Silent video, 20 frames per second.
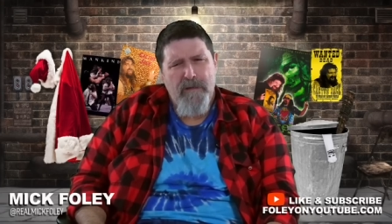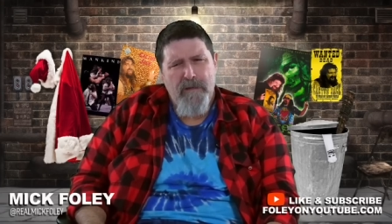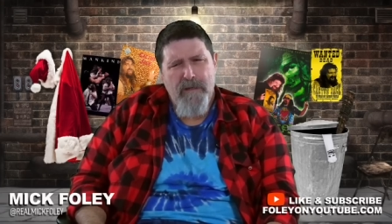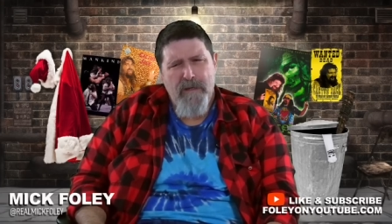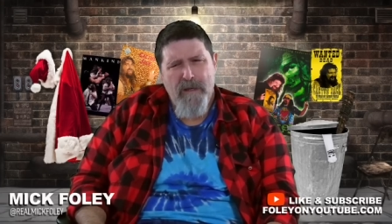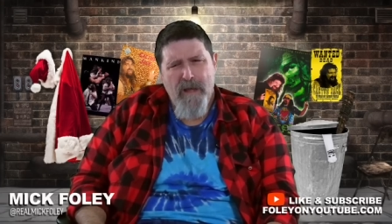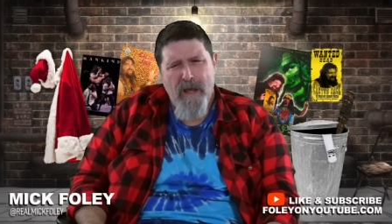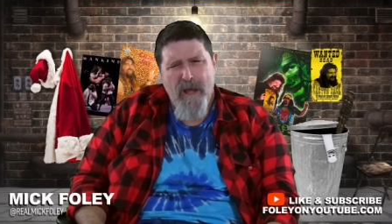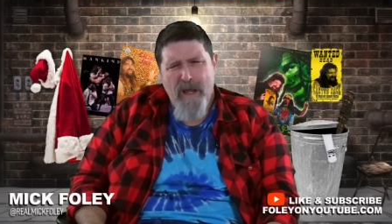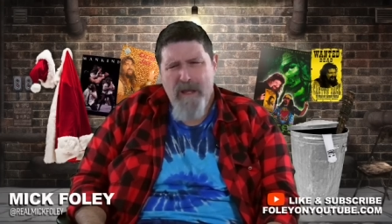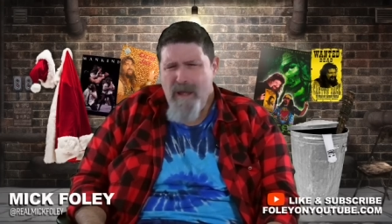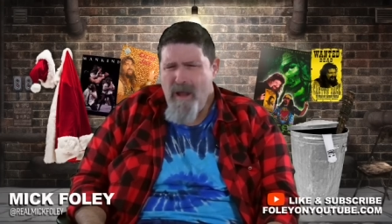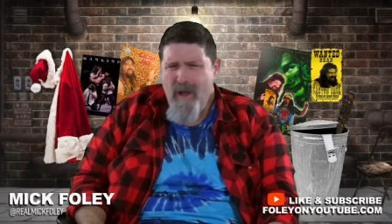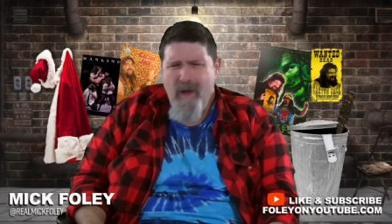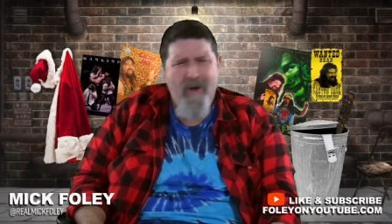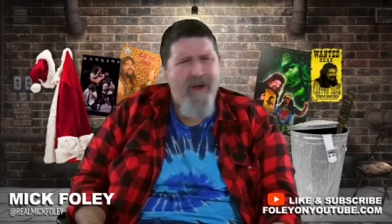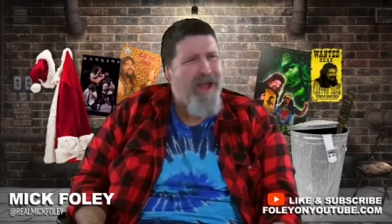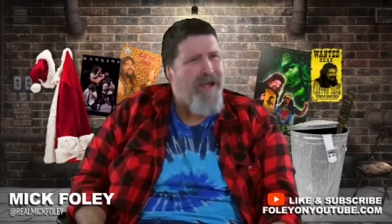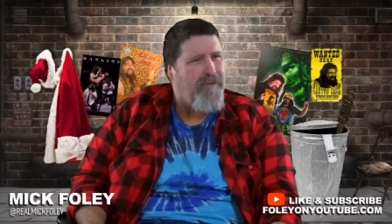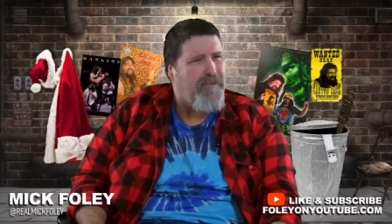Uh, no,
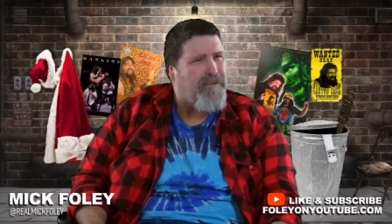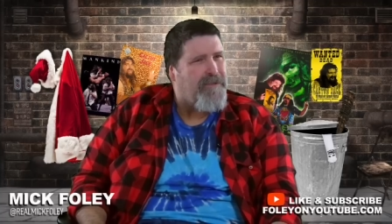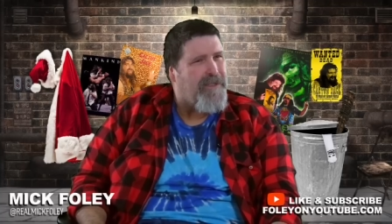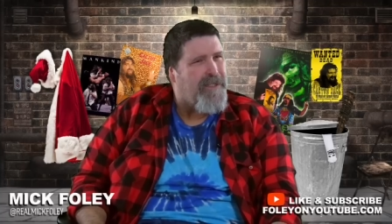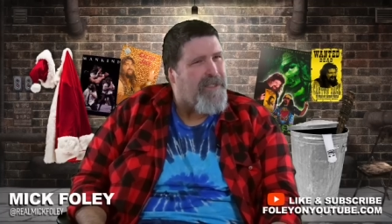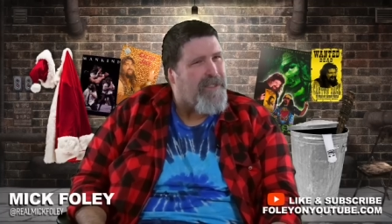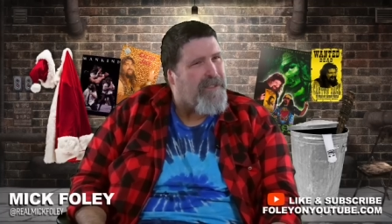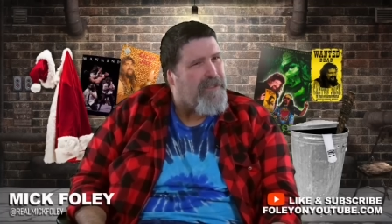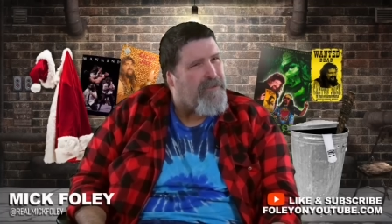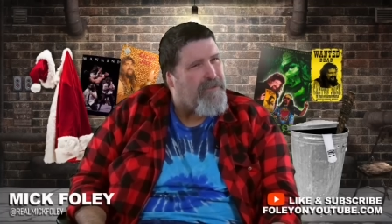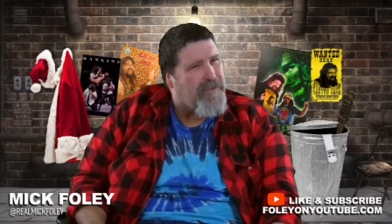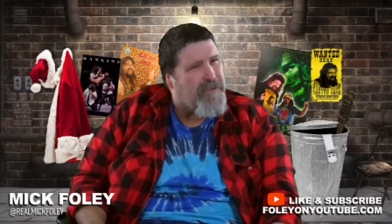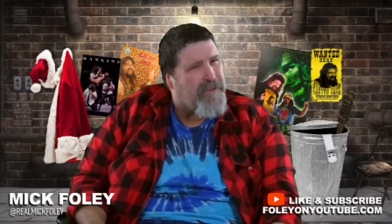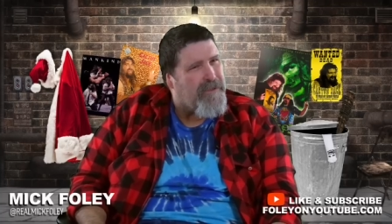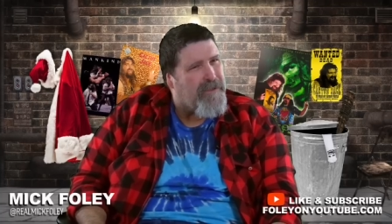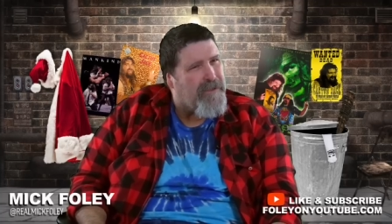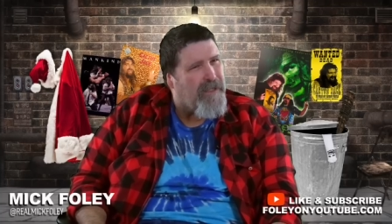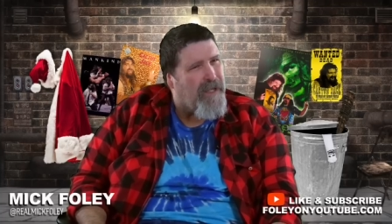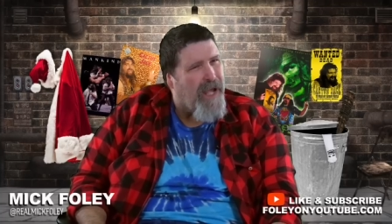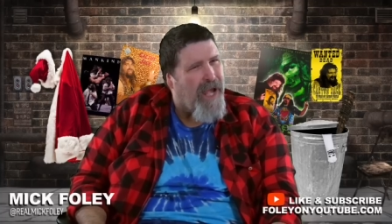I don't think. You, I don't
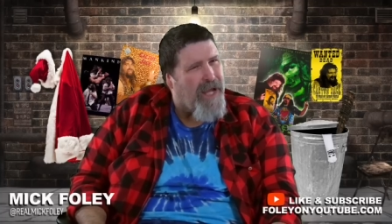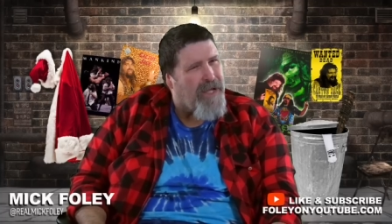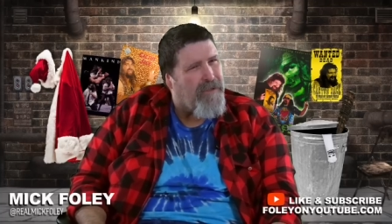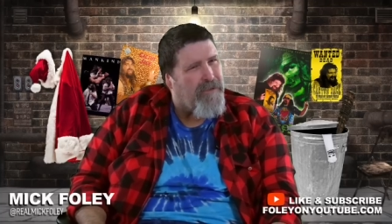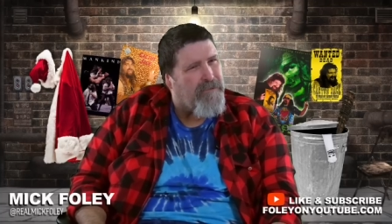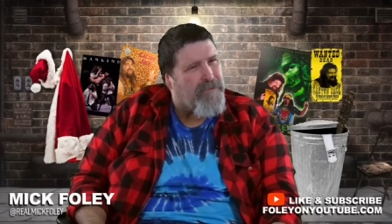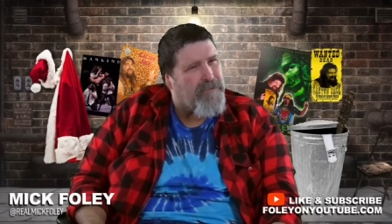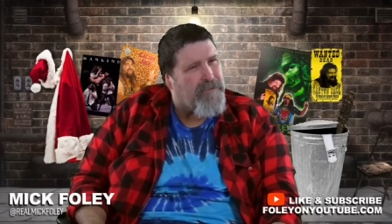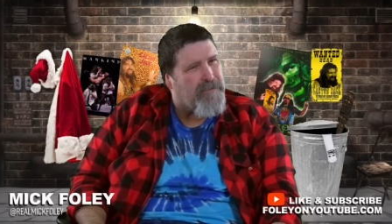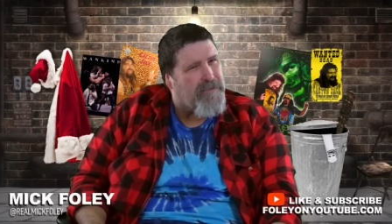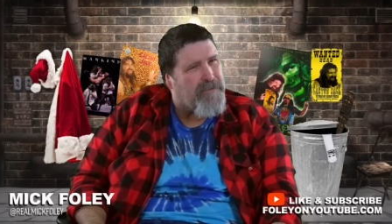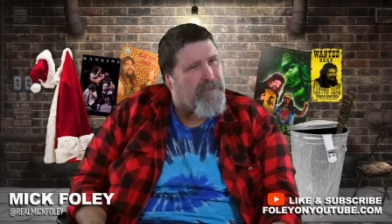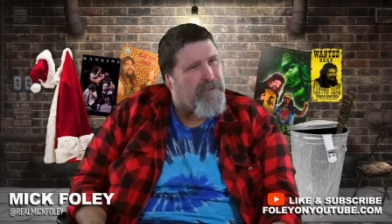either. I don't.